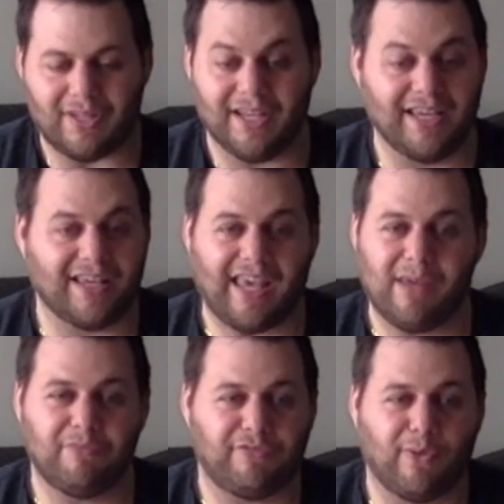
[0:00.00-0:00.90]
In
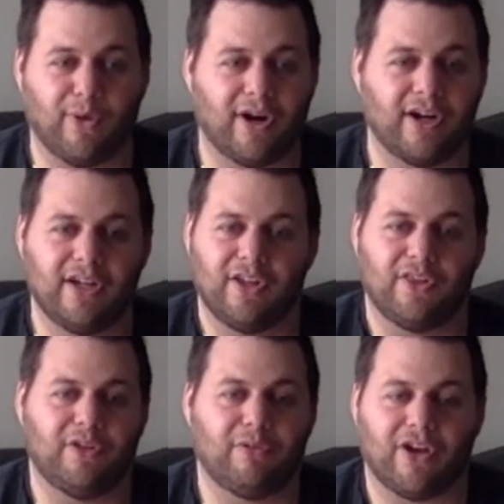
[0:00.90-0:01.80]
Game 4,
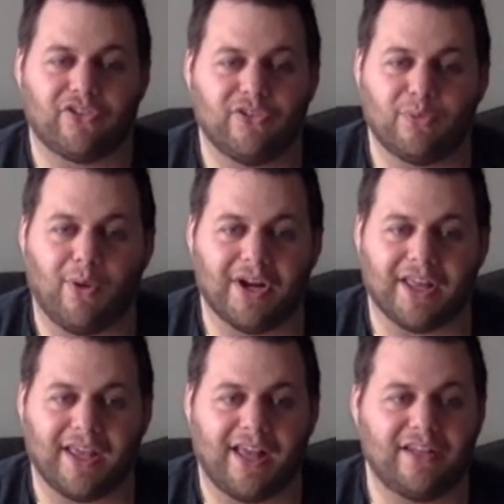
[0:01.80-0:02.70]
the Russians won
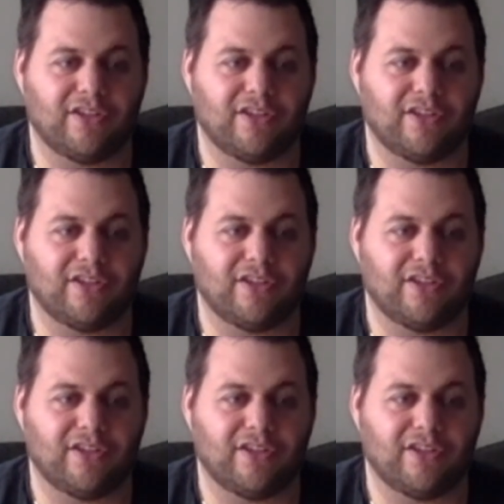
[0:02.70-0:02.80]
again,